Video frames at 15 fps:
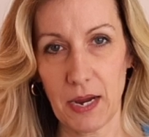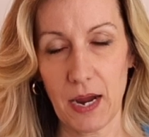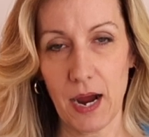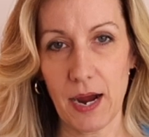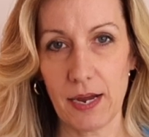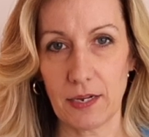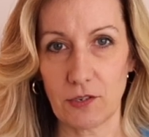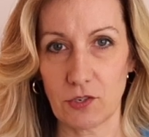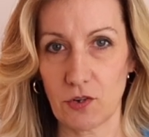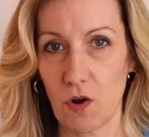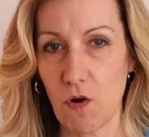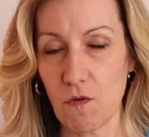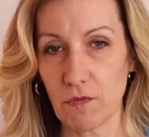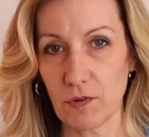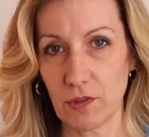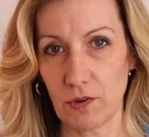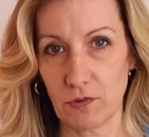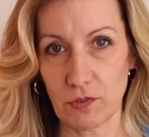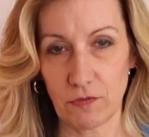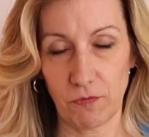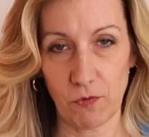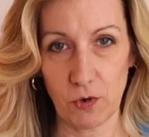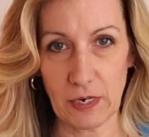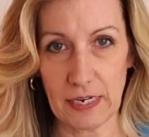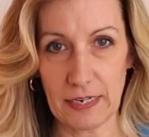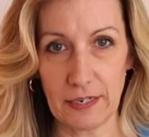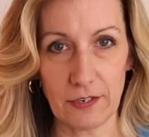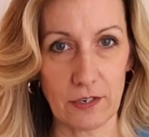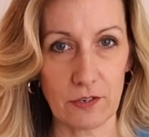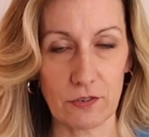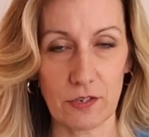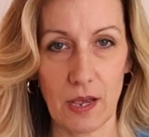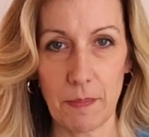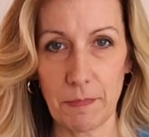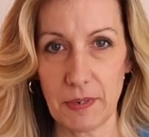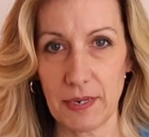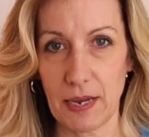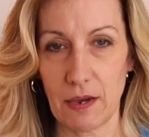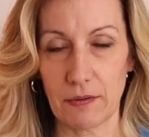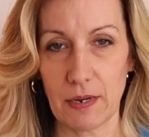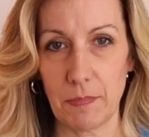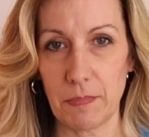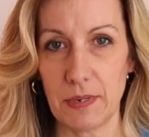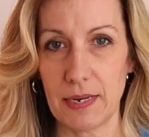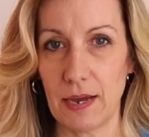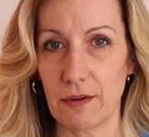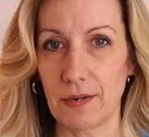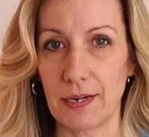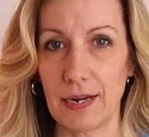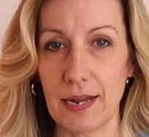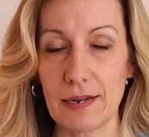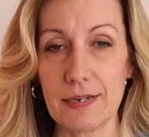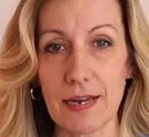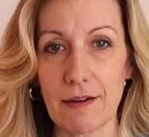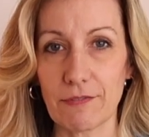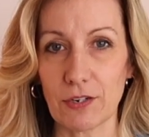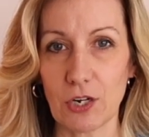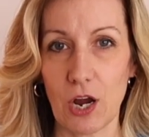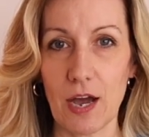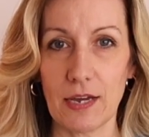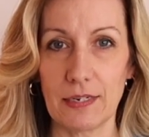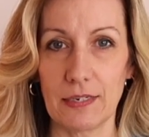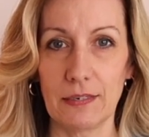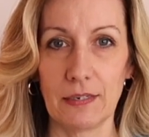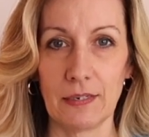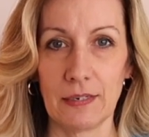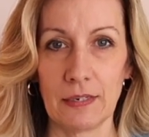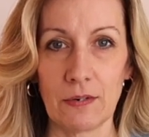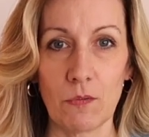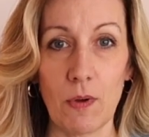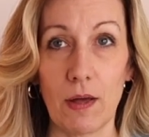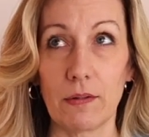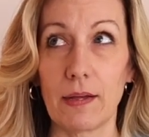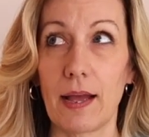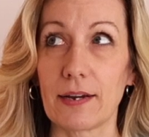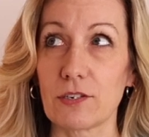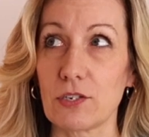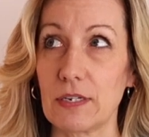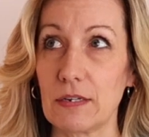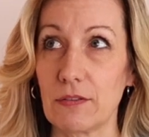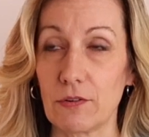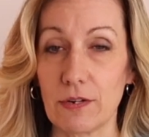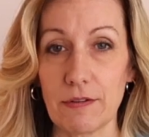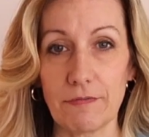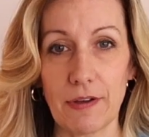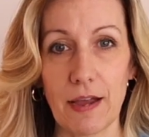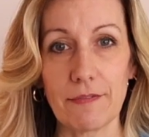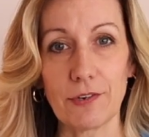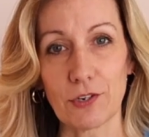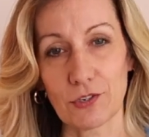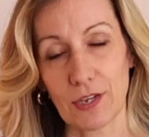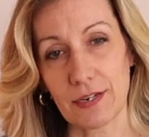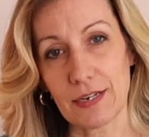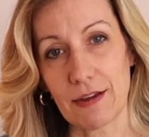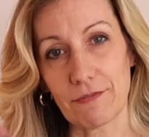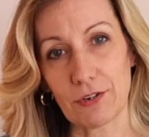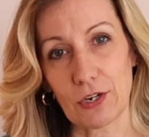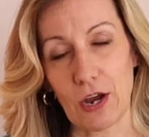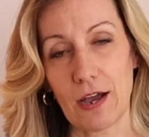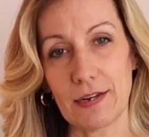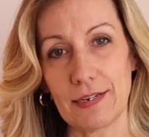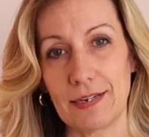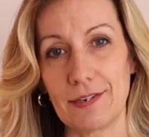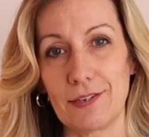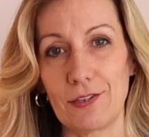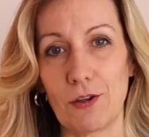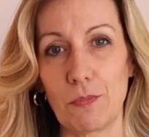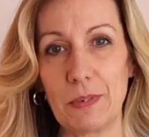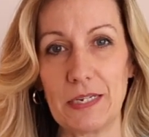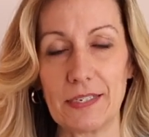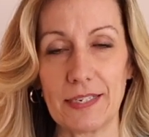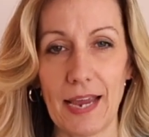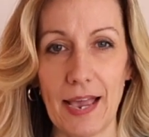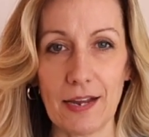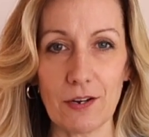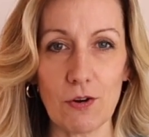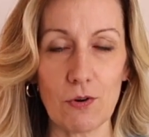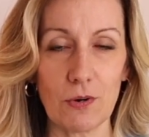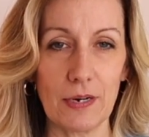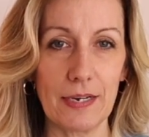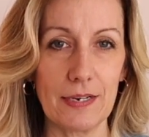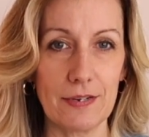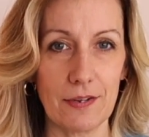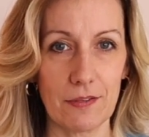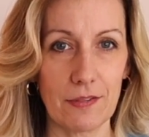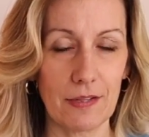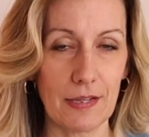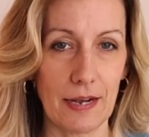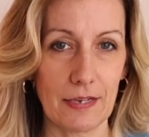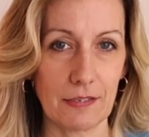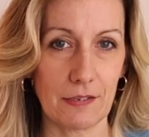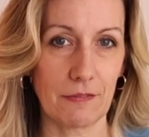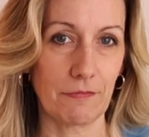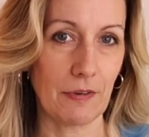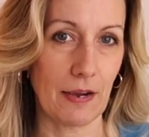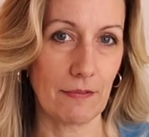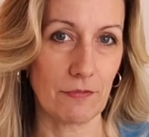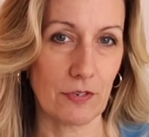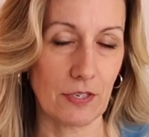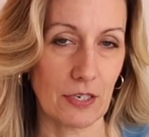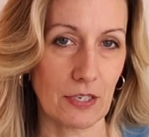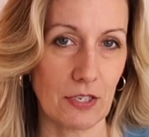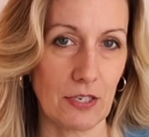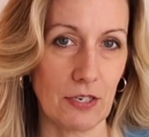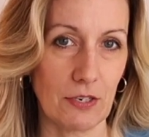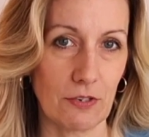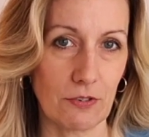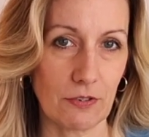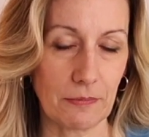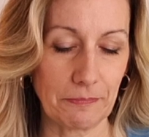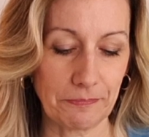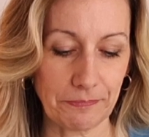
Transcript: highest, over those 40 years, up and down, and I had never gotten, well, actually 35 years, I'd never gotten into the obese category until the last 5 or 6 years.